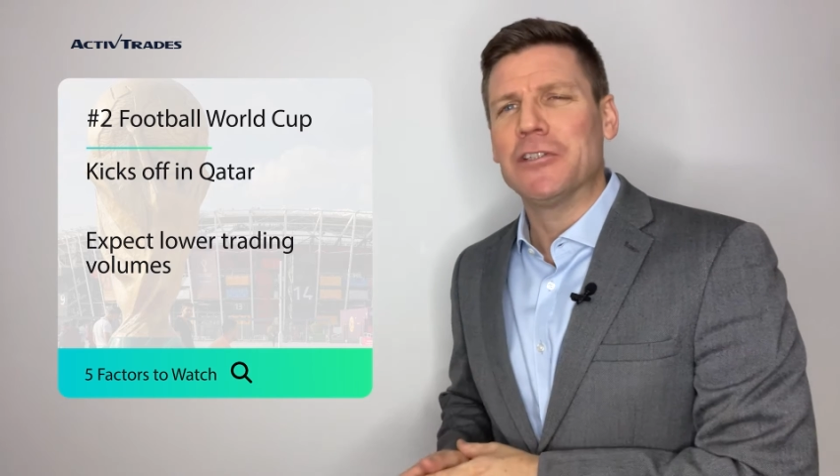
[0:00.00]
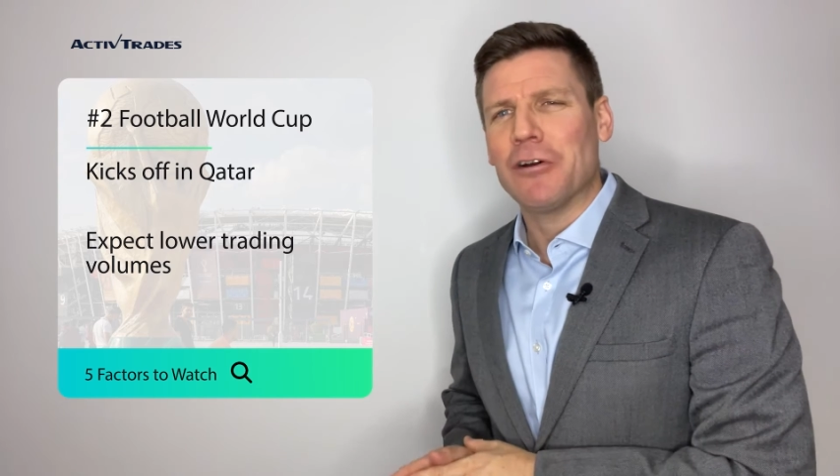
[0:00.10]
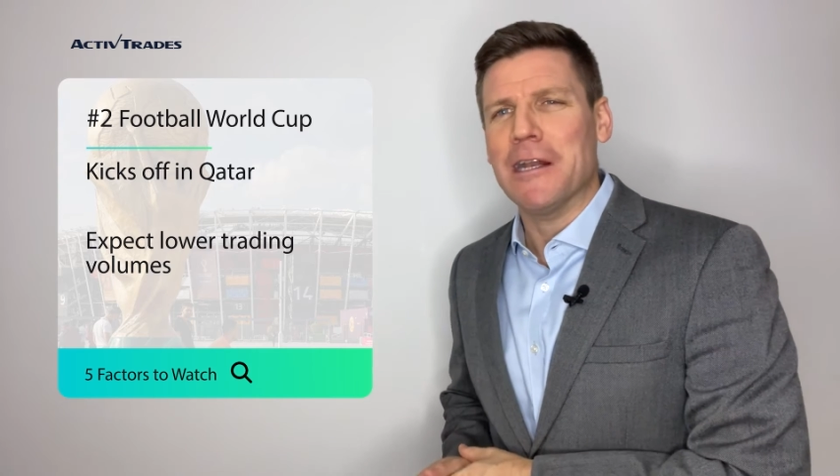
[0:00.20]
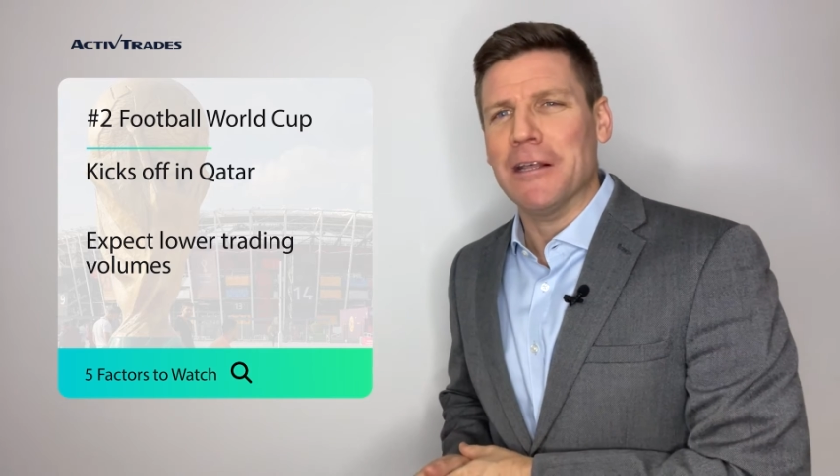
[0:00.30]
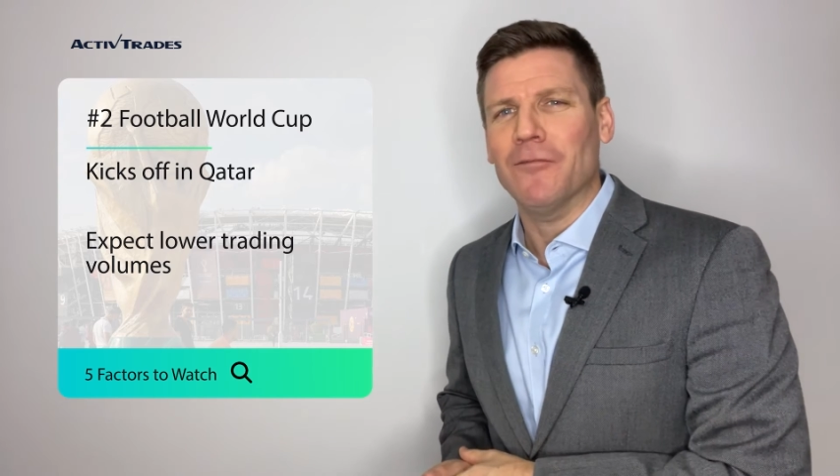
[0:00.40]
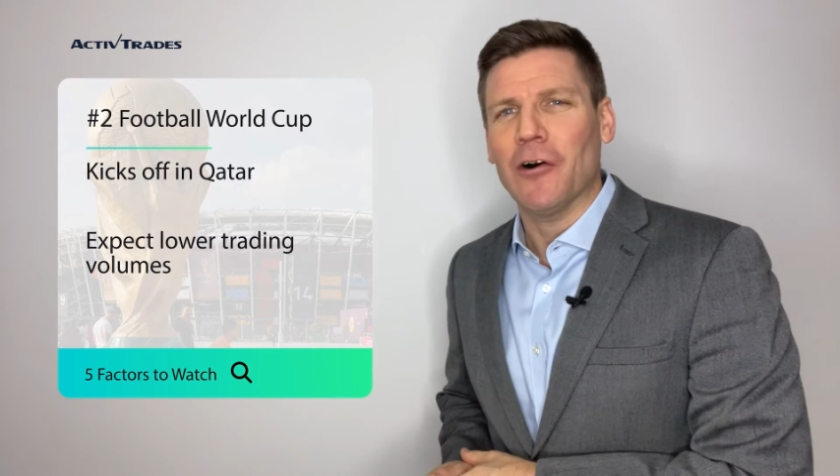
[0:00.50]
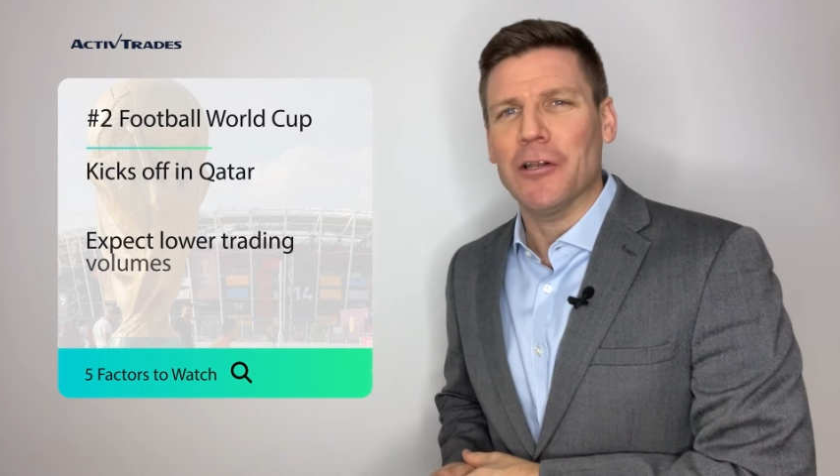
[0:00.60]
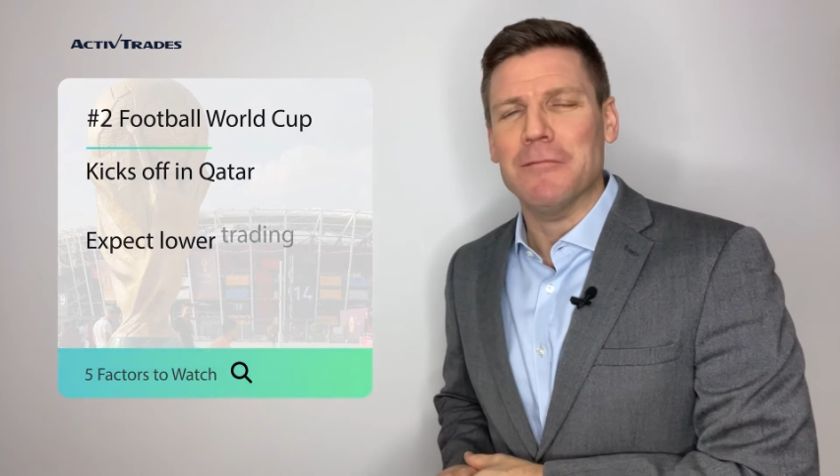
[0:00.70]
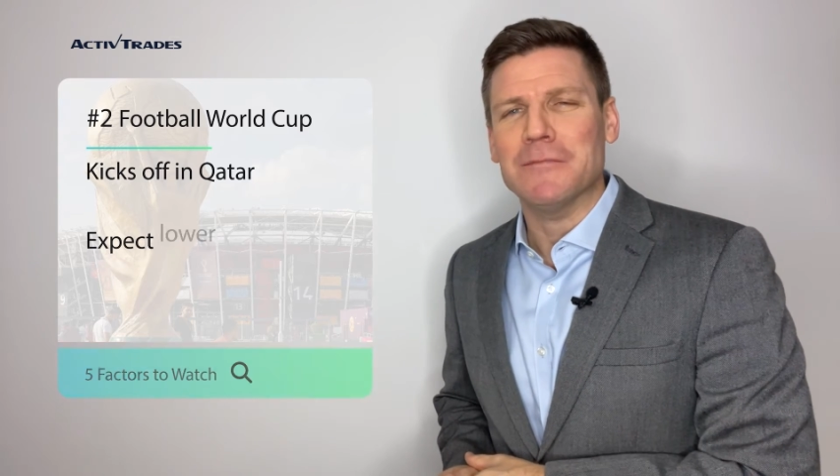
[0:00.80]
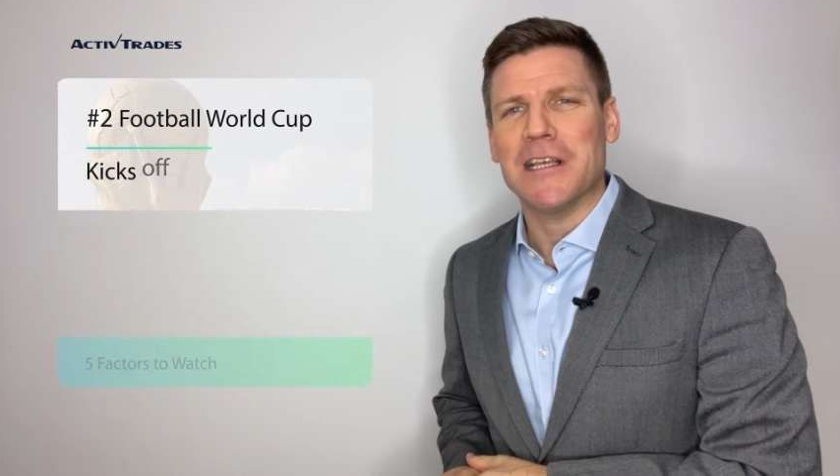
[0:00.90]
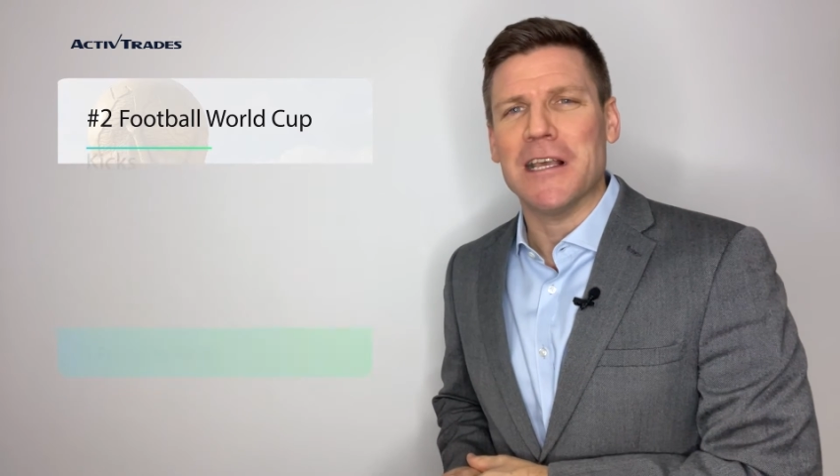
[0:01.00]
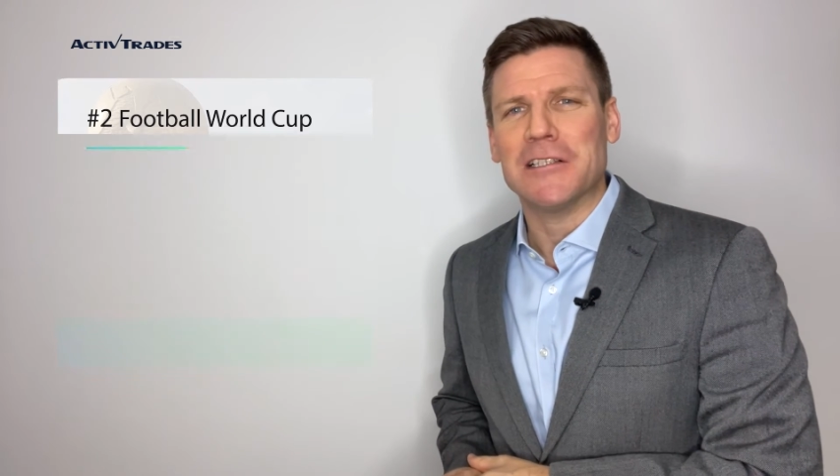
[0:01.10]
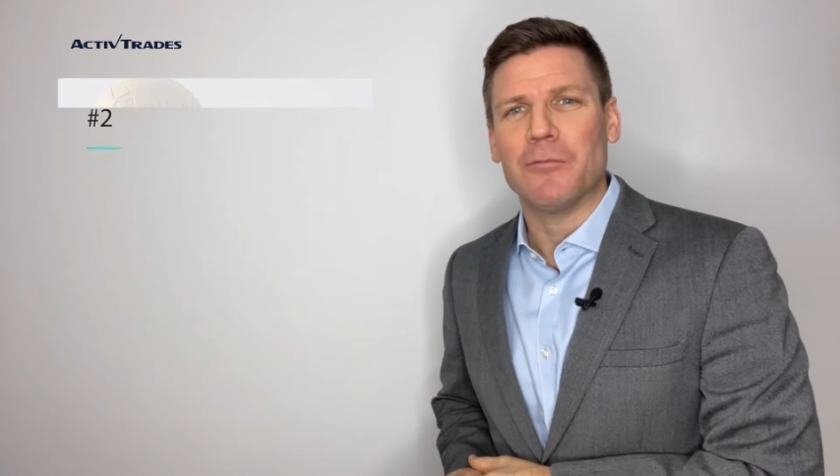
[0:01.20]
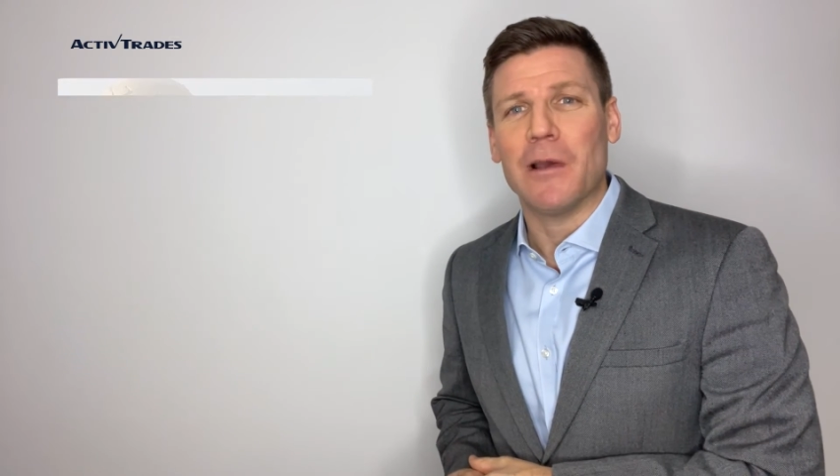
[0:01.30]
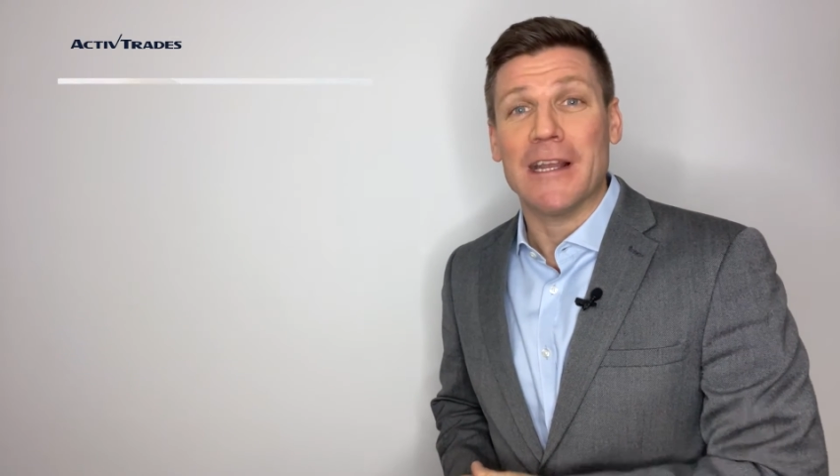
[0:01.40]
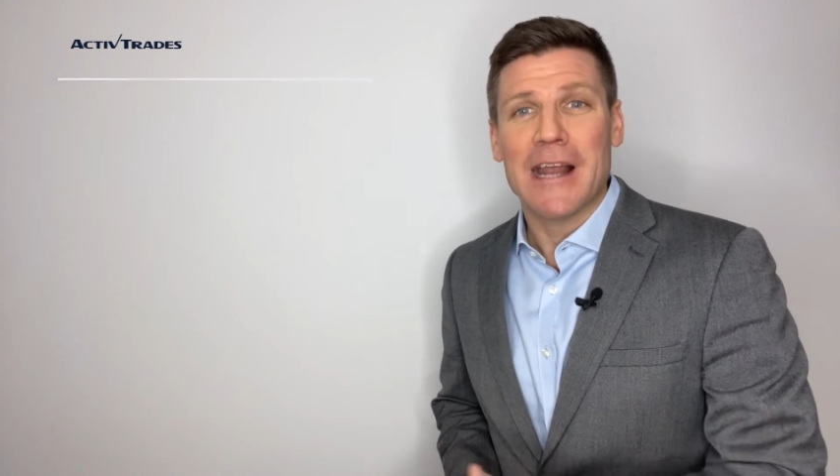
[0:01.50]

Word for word: trading volumes this week.